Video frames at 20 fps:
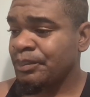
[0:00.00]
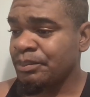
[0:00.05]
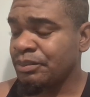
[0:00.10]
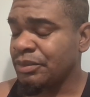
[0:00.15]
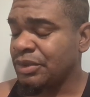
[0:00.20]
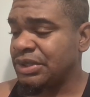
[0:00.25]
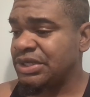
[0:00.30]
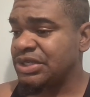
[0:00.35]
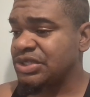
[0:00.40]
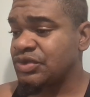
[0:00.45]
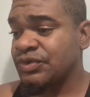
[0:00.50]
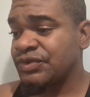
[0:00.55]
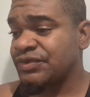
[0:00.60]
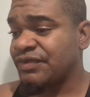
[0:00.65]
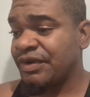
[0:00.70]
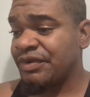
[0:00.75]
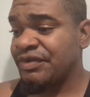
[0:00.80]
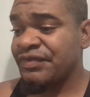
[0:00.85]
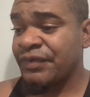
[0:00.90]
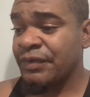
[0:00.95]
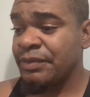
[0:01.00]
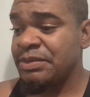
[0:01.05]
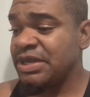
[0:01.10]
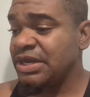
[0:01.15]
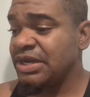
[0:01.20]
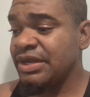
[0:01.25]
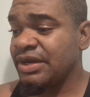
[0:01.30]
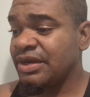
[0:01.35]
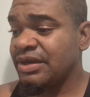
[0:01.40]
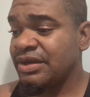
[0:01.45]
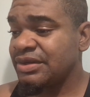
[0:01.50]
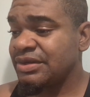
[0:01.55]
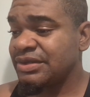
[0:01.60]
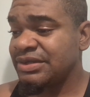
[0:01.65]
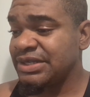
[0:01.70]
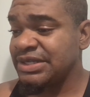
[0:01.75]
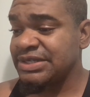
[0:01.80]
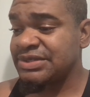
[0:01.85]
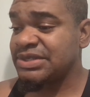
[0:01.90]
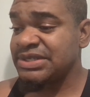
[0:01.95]
But this looks very familiar.
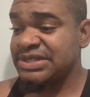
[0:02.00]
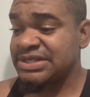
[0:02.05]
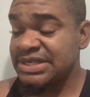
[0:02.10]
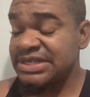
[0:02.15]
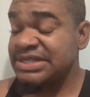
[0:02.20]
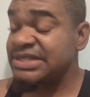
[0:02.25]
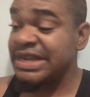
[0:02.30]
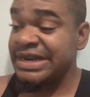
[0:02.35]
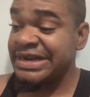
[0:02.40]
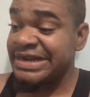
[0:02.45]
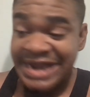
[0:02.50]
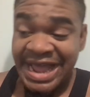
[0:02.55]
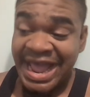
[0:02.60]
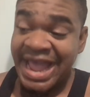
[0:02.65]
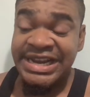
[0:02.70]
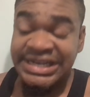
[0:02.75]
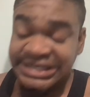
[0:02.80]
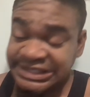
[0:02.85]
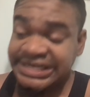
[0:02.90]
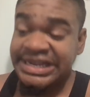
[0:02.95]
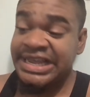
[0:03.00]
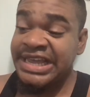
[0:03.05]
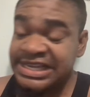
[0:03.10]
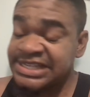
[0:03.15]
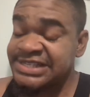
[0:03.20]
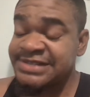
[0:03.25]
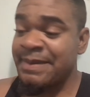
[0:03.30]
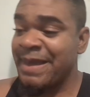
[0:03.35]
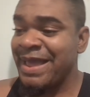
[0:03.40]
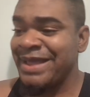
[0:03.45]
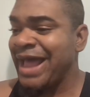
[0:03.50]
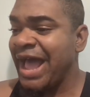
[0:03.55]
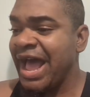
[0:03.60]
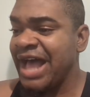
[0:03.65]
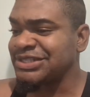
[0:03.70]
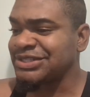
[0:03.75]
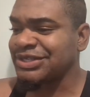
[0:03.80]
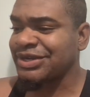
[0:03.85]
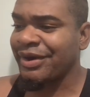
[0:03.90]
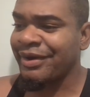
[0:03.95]
This is in the nineties, man.
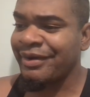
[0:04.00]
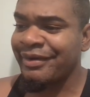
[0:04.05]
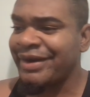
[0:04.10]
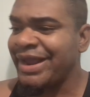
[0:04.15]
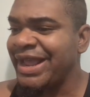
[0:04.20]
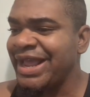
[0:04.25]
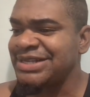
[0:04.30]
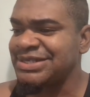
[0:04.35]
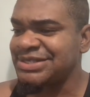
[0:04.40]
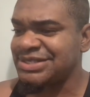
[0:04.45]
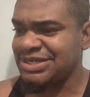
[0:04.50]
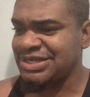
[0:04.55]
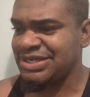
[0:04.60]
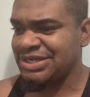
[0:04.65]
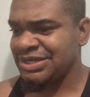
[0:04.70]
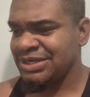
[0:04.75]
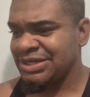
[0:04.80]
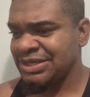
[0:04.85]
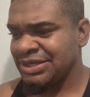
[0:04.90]
That's crazy.